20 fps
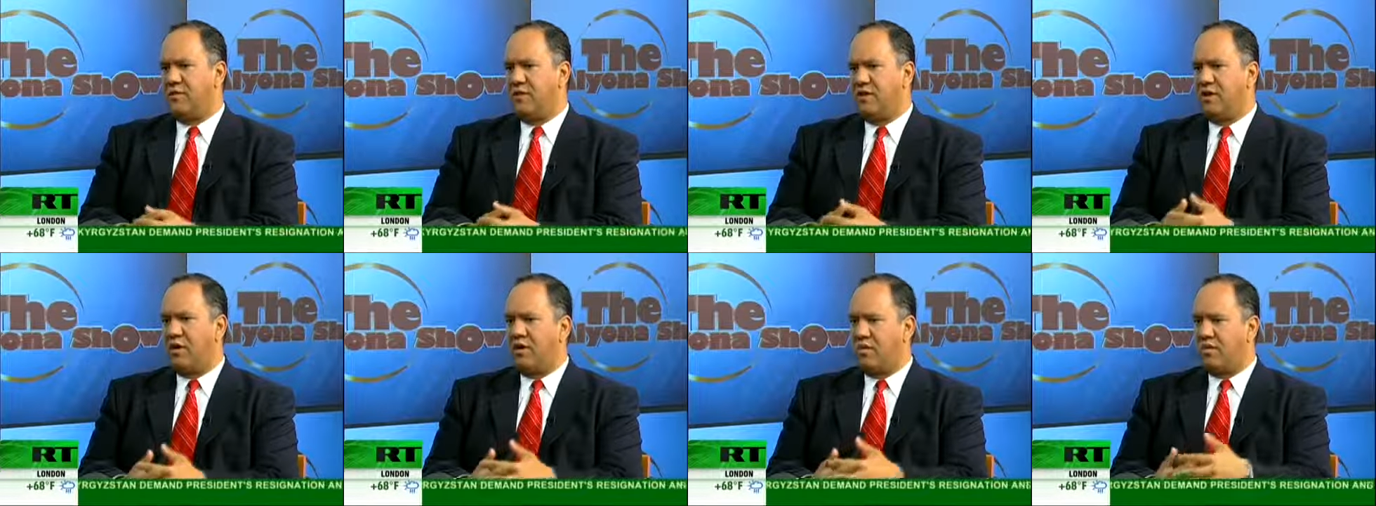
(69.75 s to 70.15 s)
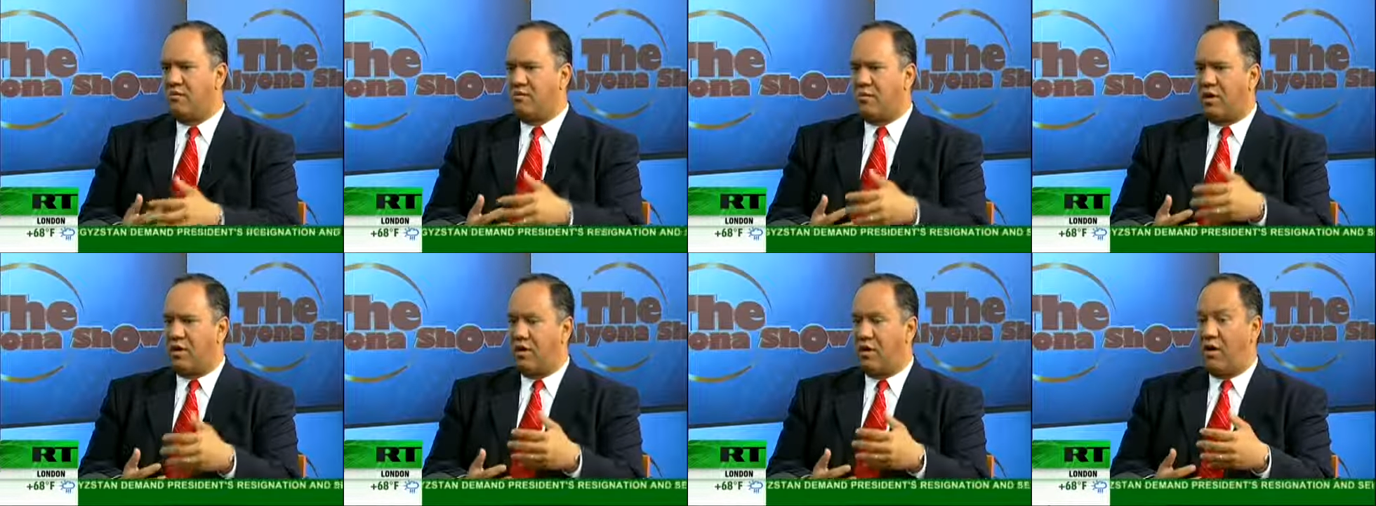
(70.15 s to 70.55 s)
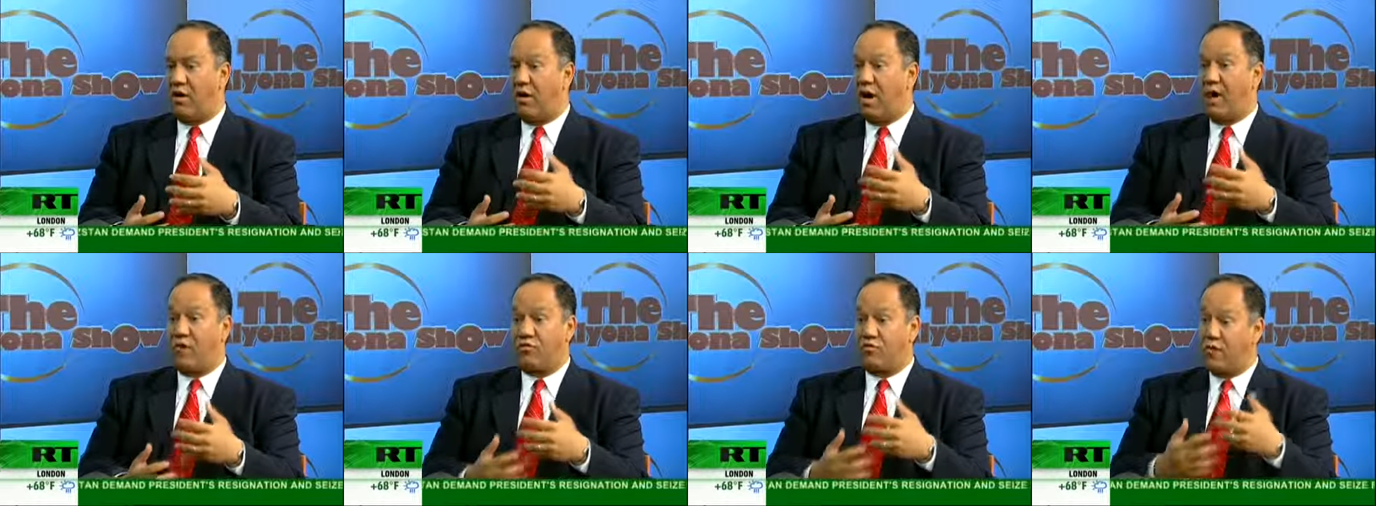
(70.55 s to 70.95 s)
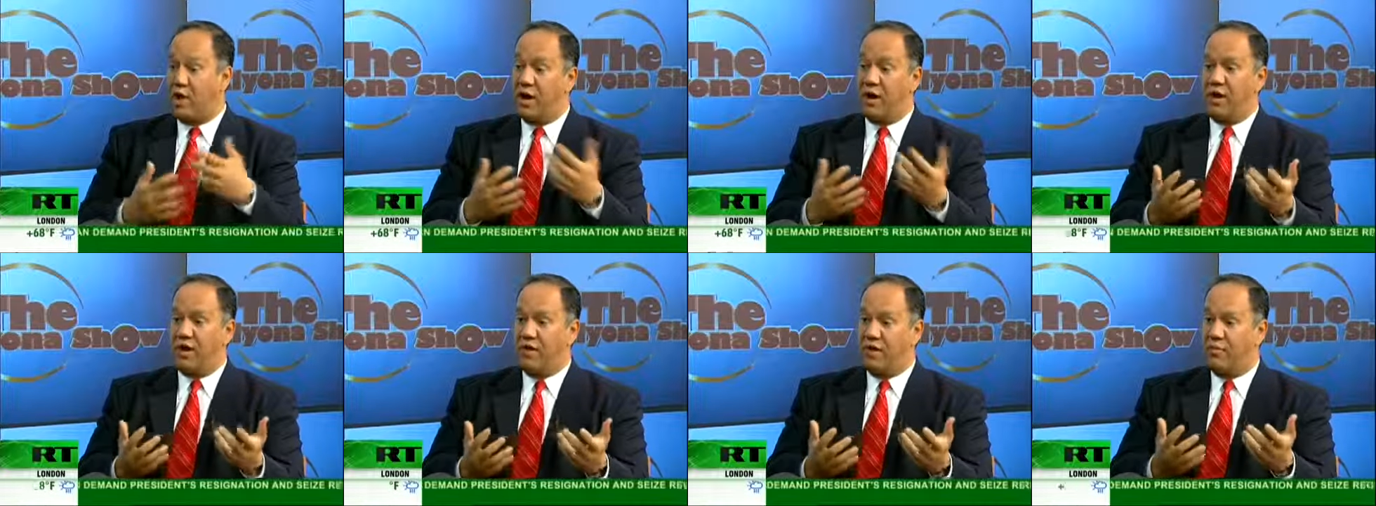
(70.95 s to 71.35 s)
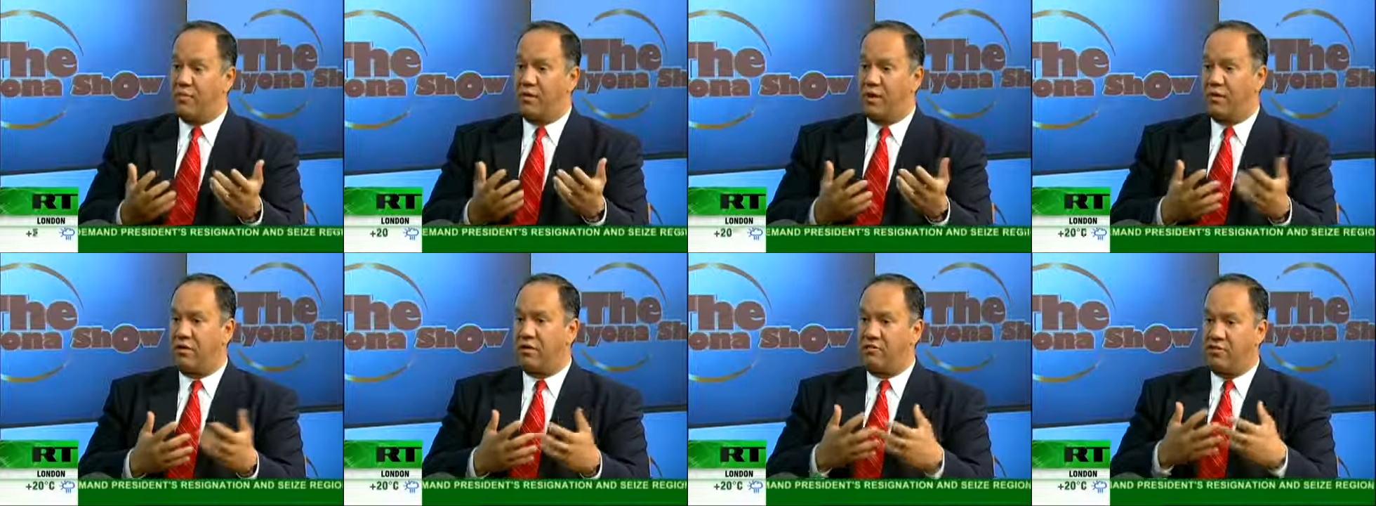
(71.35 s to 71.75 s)
you know, are not running them,
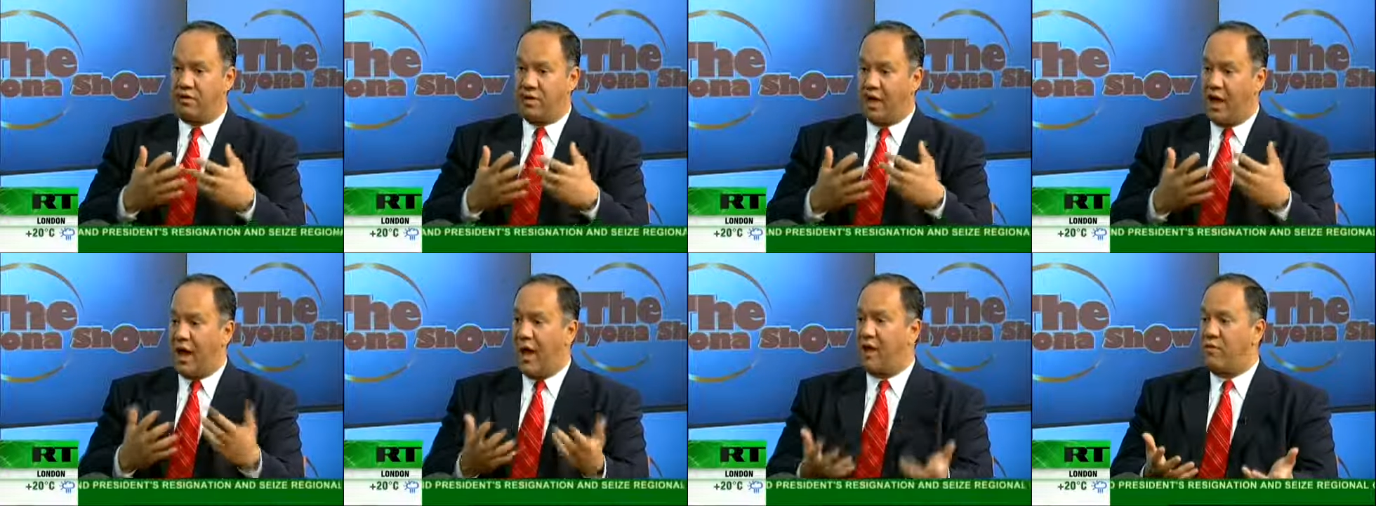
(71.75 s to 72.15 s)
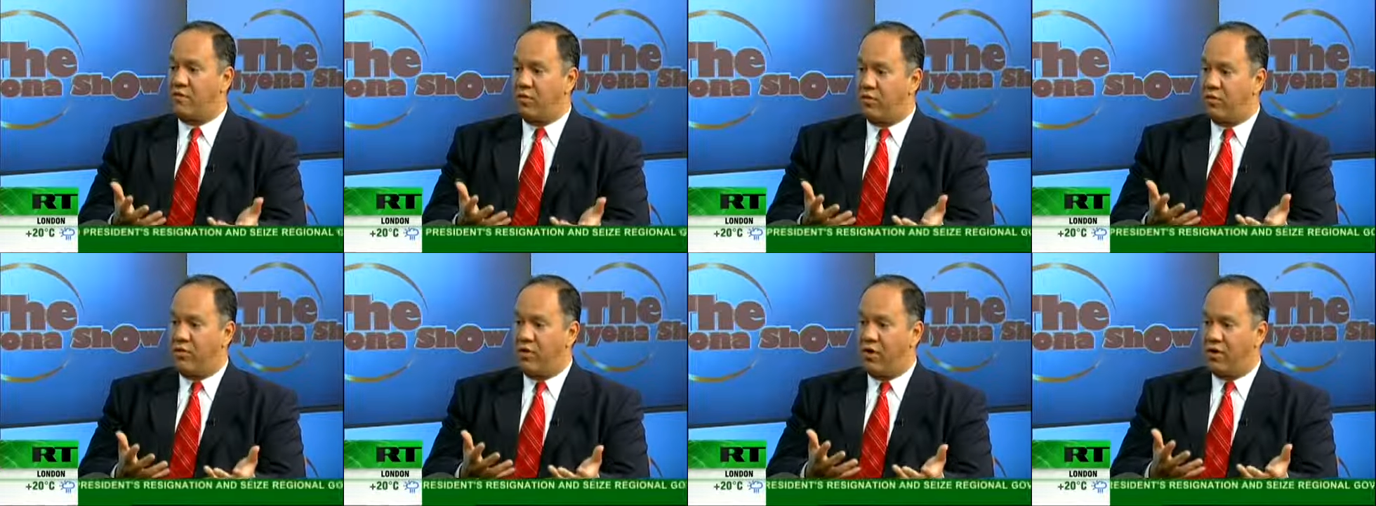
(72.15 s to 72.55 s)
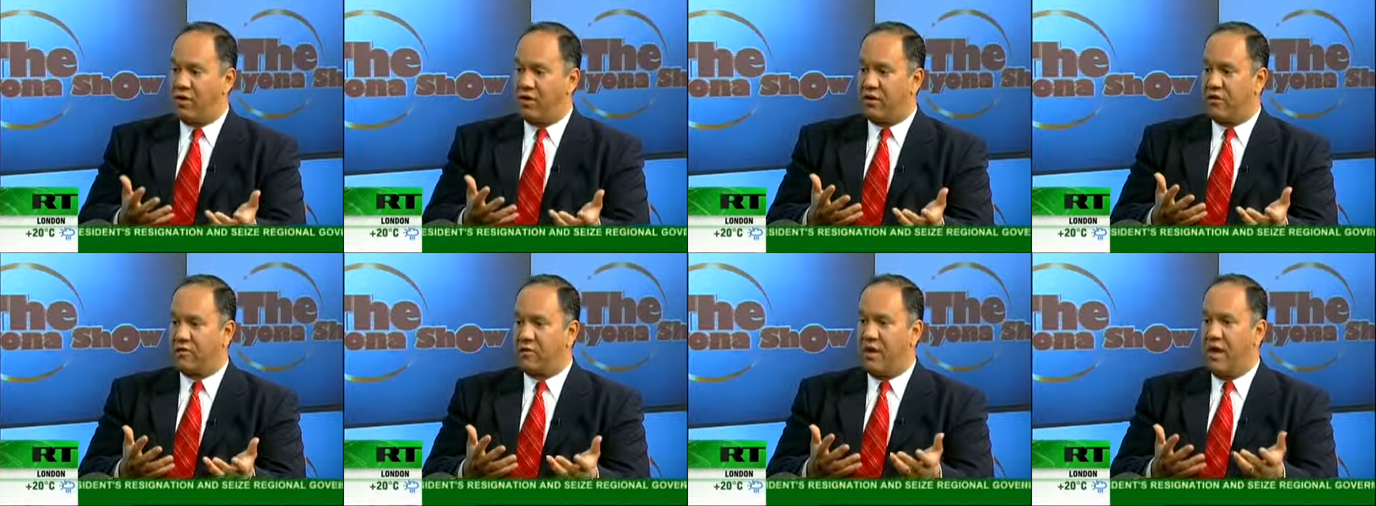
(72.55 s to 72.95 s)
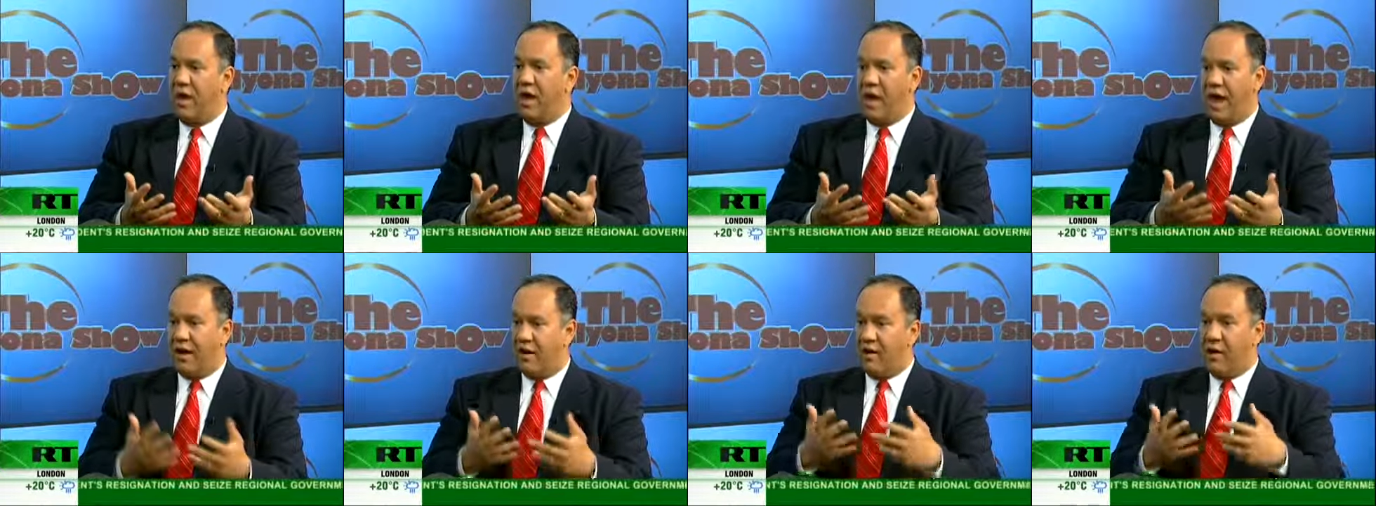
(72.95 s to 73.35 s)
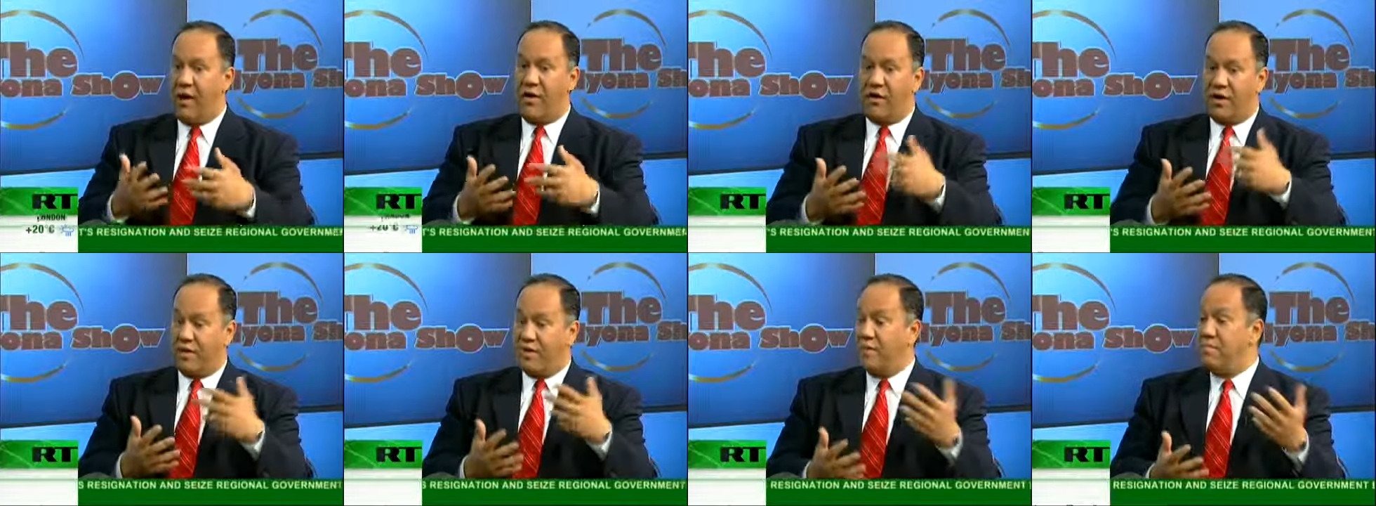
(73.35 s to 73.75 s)
but are line reporters and
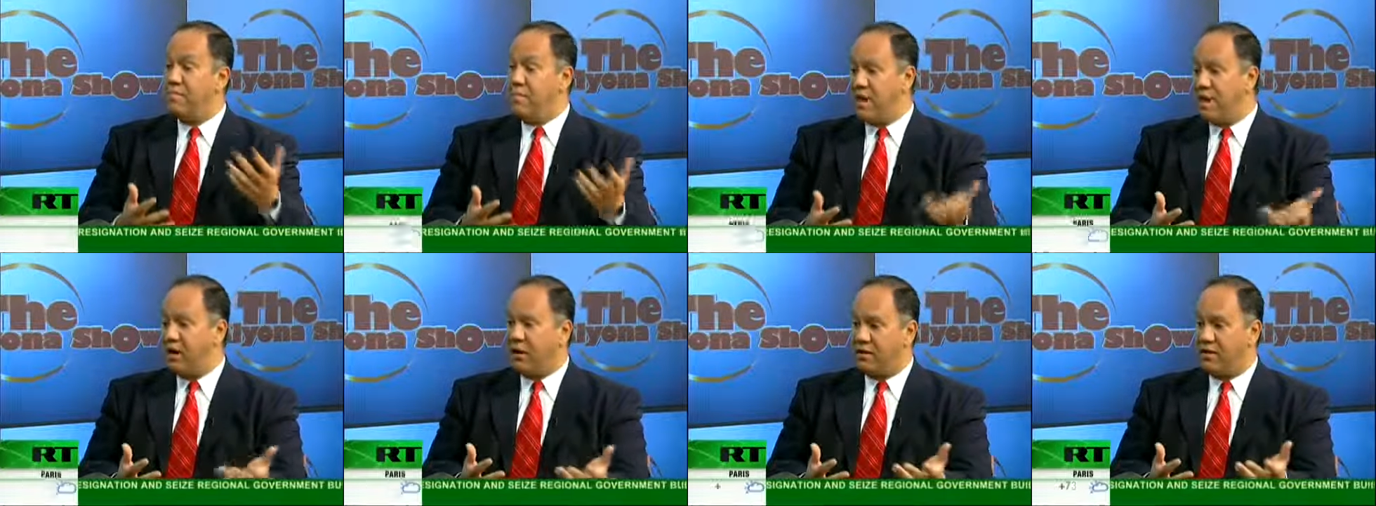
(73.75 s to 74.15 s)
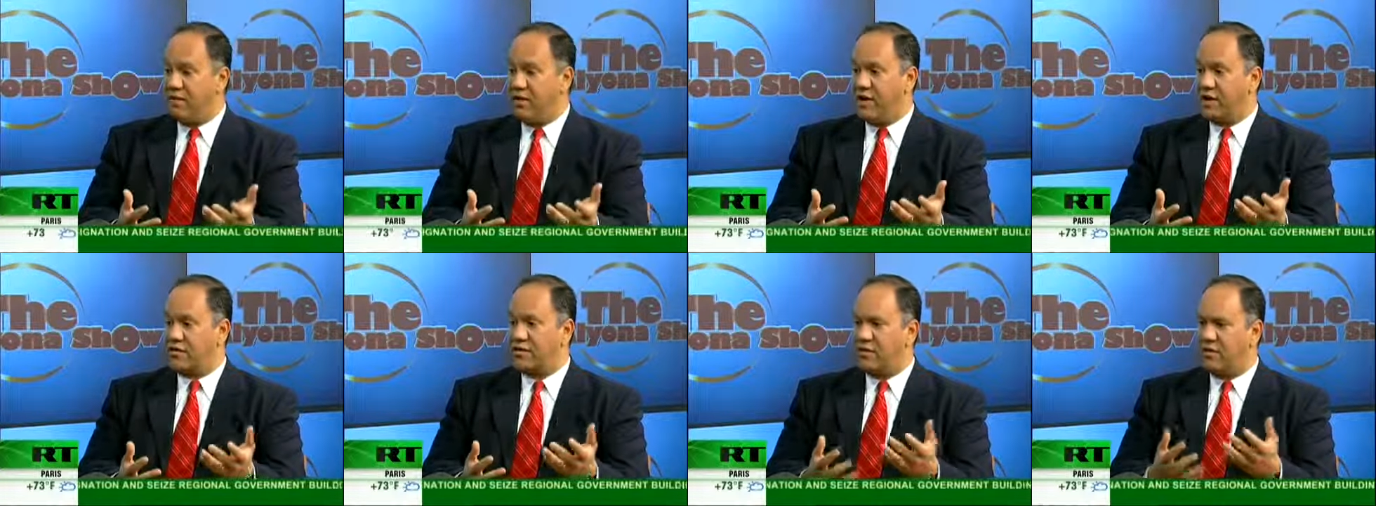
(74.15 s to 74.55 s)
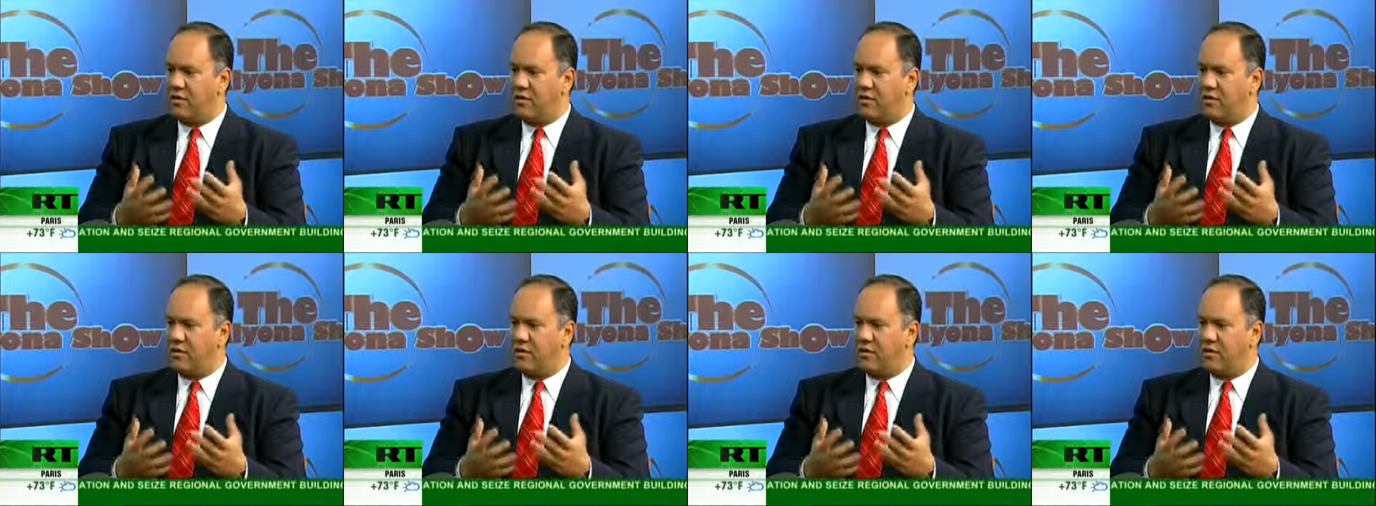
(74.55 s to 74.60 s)
are in the middle of this.